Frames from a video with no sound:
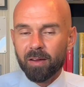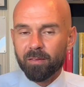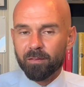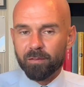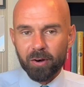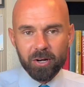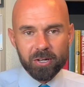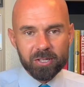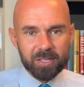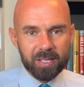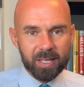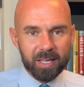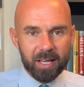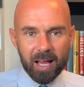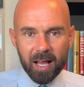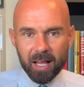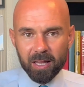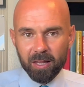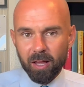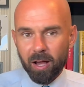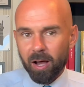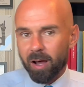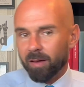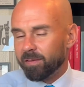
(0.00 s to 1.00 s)
First thing I
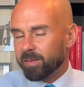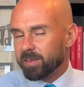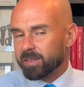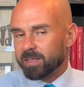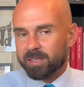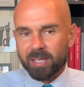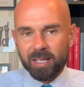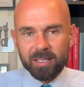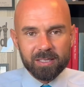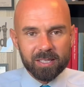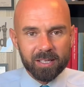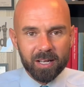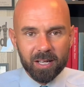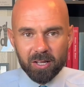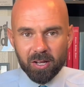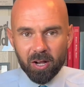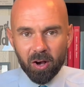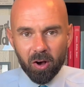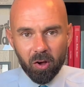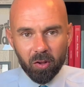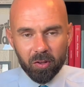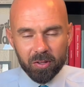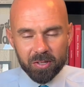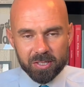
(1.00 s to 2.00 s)
love, sits in a
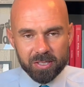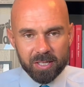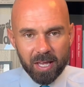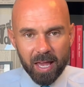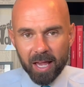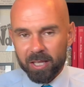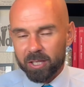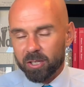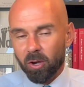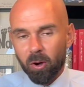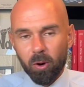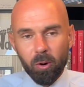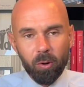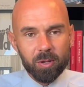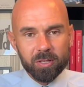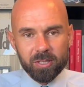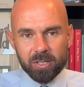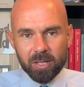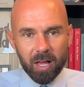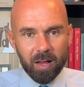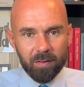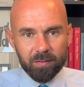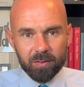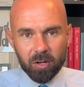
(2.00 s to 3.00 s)
cul-de-sac. You always
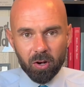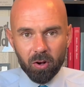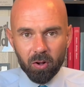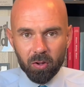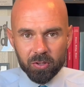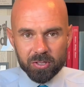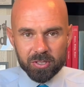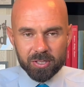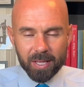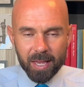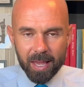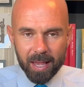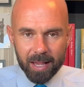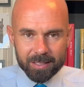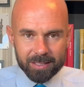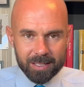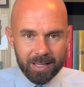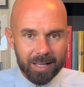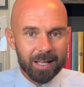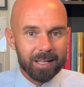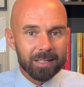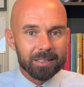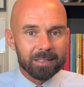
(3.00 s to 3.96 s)
love cul-de-sacs.